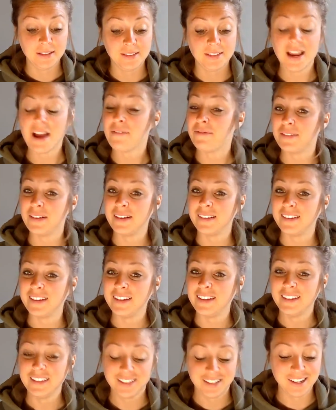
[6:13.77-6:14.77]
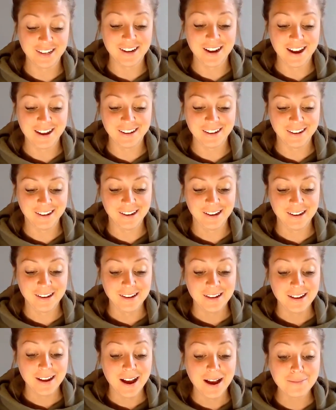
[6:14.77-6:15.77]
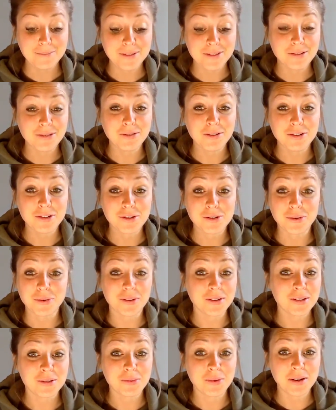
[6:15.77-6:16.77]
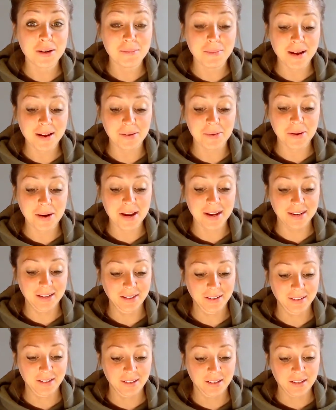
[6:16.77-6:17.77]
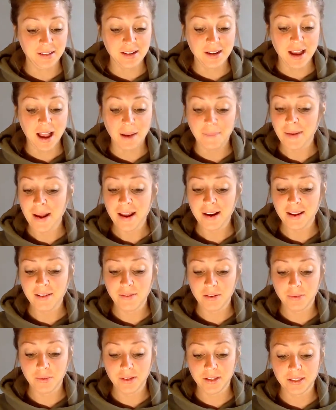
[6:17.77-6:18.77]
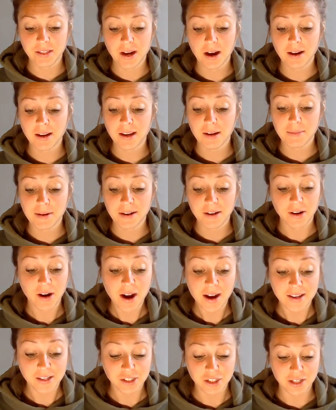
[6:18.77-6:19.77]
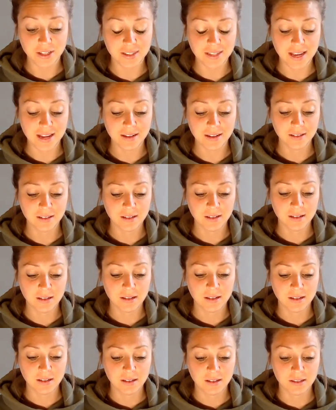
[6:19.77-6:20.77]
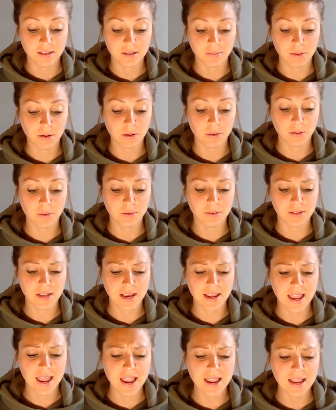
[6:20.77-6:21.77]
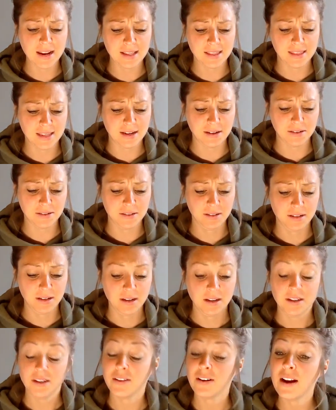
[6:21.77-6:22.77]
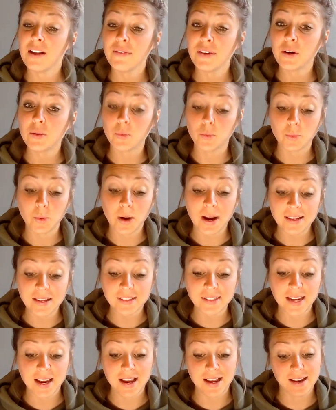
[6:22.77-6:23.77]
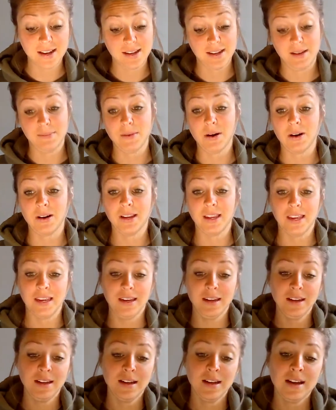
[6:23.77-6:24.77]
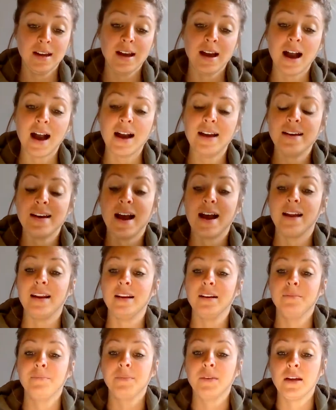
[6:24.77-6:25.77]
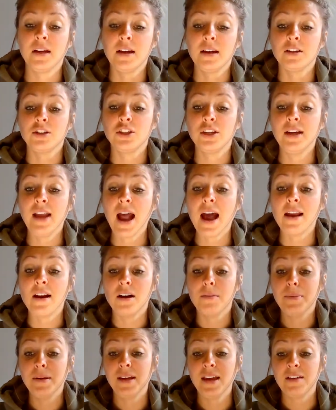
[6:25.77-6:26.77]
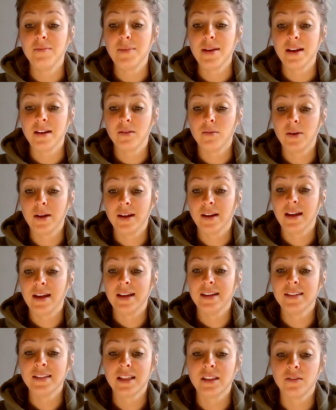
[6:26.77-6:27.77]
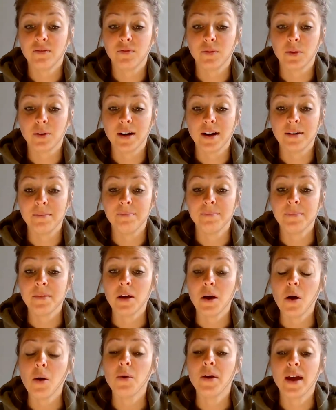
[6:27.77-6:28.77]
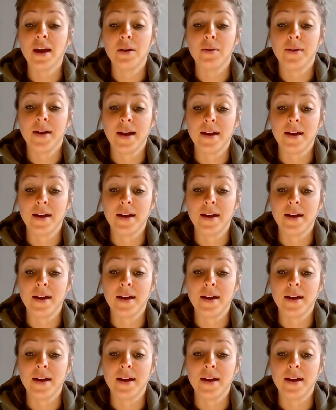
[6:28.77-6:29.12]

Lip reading: Definitely, she nodded. I'm still the shortest one in my grade. I'm not even really talking about your height, she said. Suppose I hate it there. You're going to have a great time, Augie. I nodded. She got up and gave me a quick kiss on the forehead. Okay.